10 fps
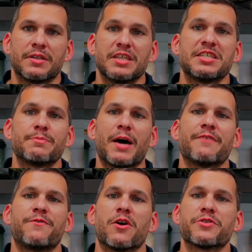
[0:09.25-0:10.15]
This is
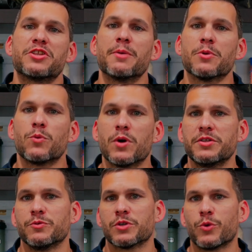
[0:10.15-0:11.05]
by far the number
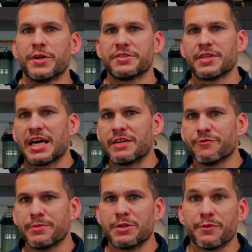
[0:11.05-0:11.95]
one requested item
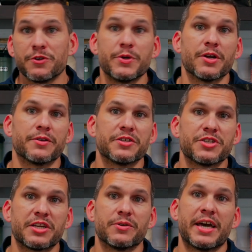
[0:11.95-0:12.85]
for me to review here on the
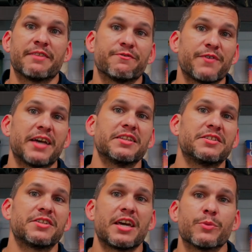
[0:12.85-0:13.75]
channel, and finally
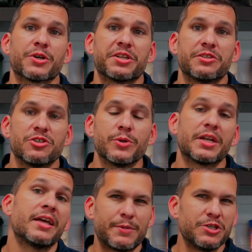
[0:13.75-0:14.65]
today we're gonna do it.